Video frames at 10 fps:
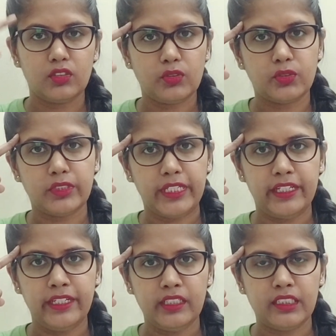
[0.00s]
So
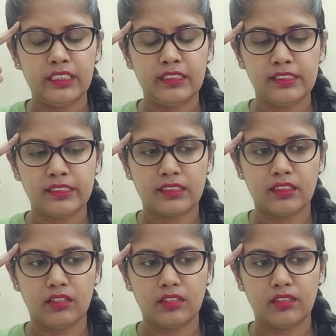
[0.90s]
today is
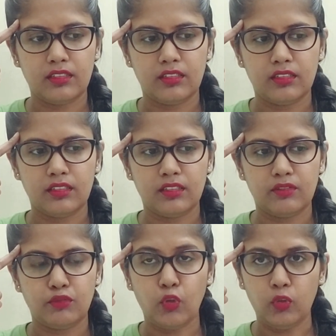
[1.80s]

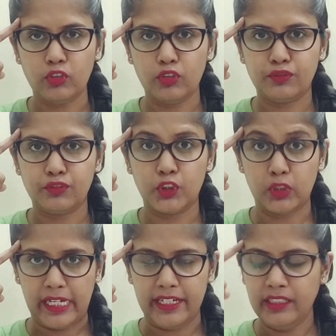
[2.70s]
the fourth of
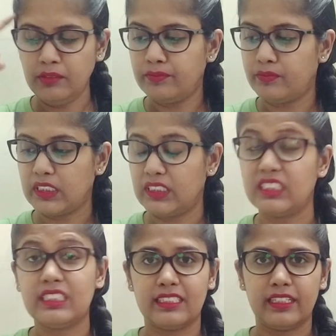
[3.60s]
July.
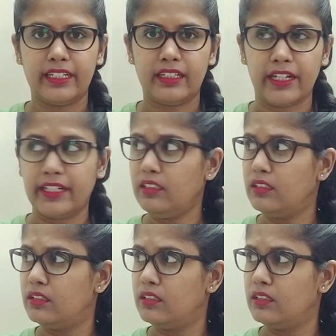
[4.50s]
This is late night.